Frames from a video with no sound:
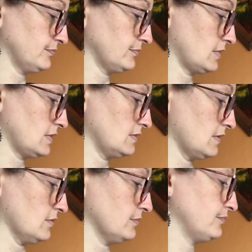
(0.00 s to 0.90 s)

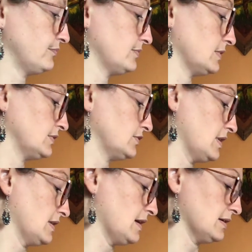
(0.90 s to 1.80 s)
So let's try
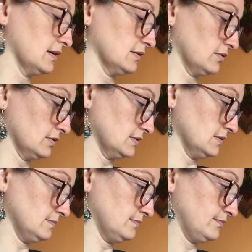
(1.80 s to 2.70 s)
that again, Crystal.
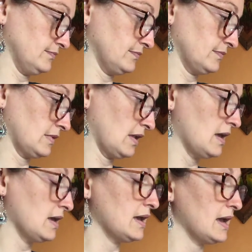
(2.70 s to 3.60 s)

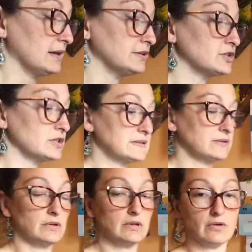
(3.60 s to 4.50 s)
And just so
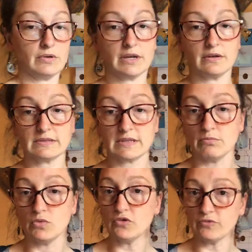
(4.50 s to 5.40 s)
you know, kiddos, the
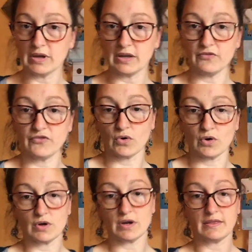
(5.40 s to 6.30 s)
movement
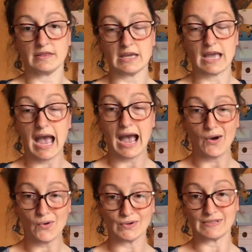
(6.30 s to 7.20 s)
for the
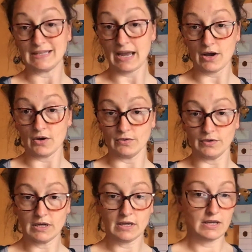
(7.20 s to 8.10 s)
ow sound,
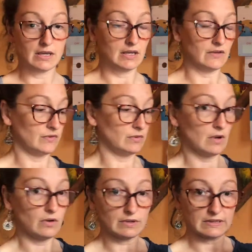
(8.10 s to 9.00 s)
if you
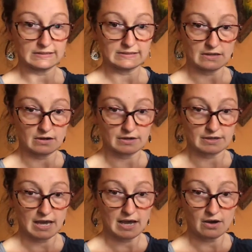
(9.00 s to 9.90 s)
notice, our
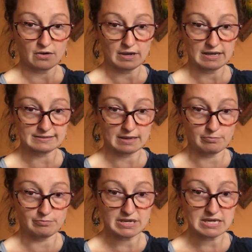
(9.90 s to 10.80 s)
cow has a
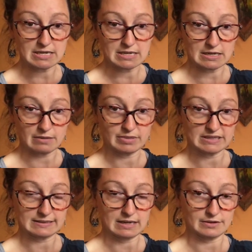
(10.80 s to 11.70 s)
B
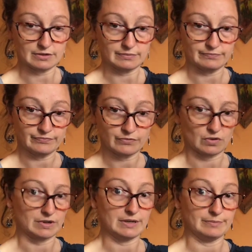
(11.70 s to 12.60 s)
beside her or
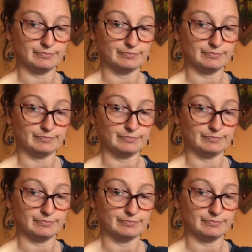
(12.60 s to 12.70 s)
him.